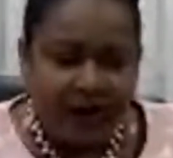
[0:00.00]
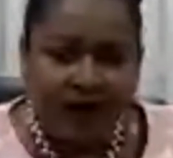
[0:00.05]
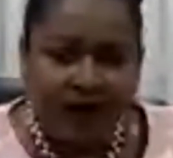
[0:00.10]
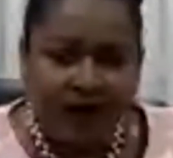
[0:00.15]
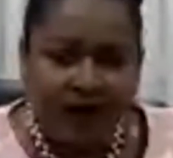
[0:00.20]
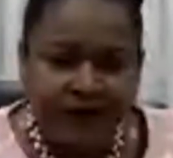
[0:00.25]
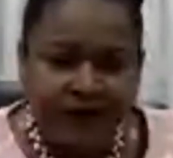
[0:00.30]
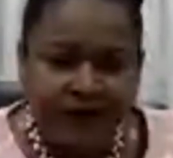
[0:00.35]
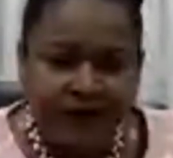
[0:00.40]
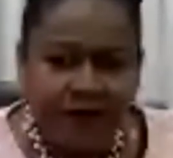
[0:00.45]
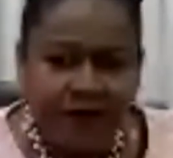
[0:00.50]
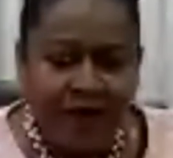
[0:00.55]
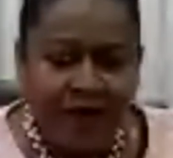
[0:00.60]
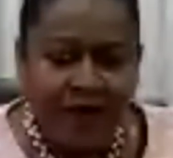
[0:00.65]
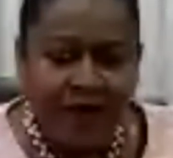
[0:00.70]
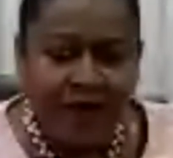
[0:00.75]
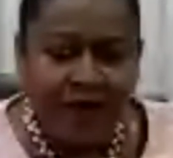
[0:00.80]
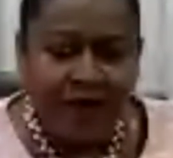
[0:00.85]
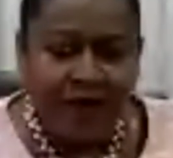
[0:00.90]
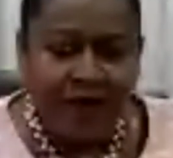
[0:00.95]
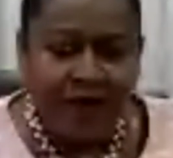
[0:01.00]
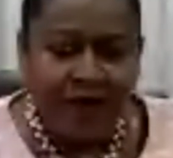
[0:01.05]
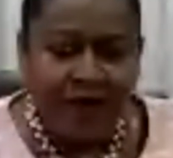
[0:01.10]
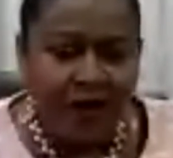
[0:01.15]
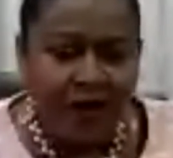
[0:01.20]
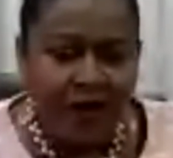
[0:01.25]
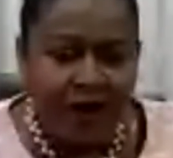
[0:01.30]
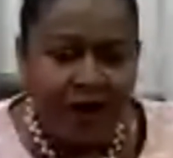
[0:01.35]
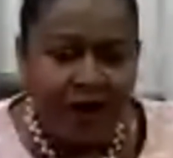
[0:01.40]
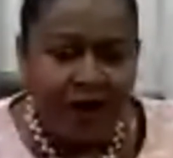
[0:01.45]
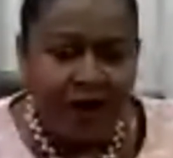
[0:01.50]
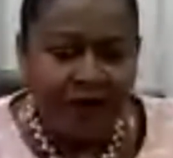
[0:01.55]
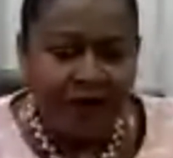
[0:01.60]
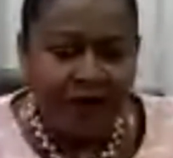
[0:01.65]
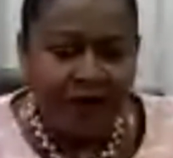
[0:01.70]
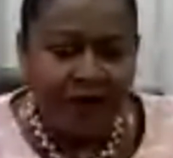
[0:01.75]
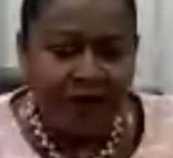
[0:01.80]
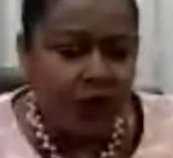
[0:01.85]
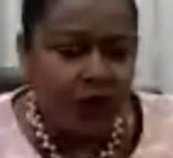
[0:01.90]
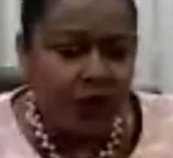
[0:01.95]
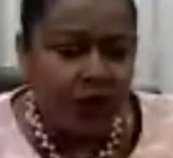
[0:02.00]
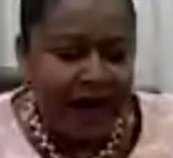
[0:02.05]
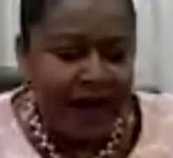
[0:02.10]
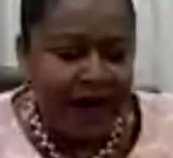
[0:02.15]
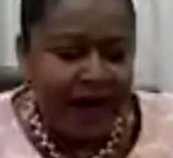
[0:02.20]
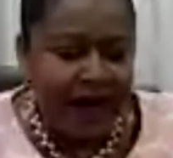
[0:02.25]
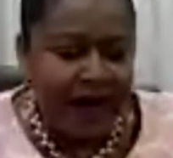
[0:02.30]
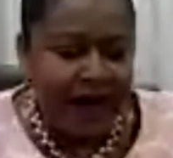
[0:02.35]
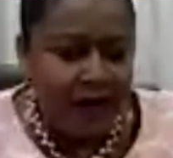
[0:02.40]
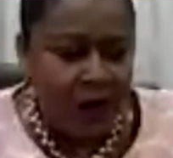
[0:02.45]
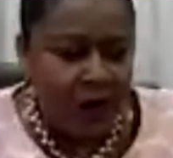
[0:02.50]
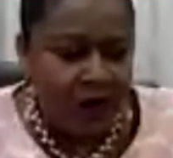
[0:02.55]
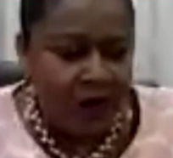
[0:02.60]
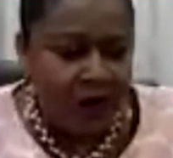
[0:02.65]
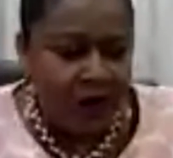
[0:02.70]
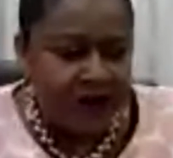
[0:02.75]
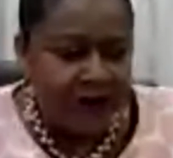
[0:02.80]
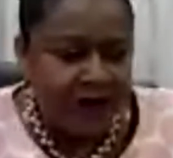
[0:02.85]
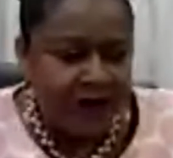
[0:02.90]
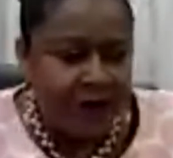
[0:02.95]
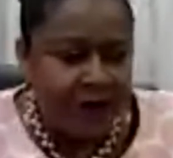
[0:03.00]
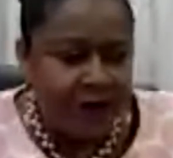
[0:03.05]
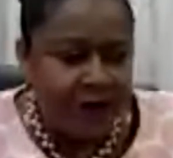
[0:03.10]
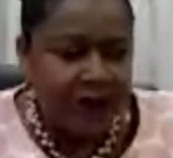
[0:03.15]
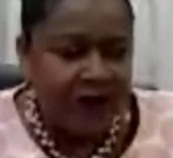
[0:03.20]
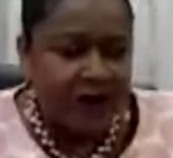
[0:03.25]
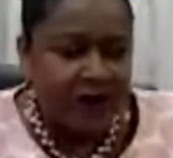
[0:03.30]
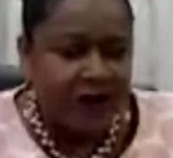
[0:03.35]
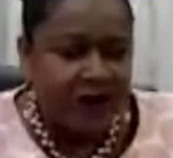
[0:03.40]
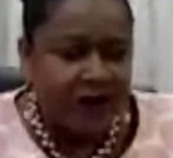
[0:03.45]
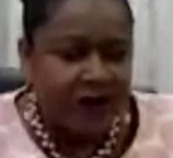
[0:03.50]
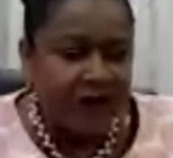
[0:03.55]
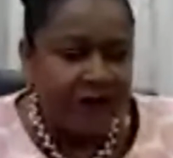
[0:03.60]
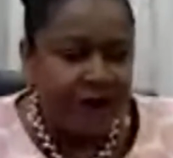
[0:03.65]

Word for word: If we, have a, uh, if we do not have a voice for more than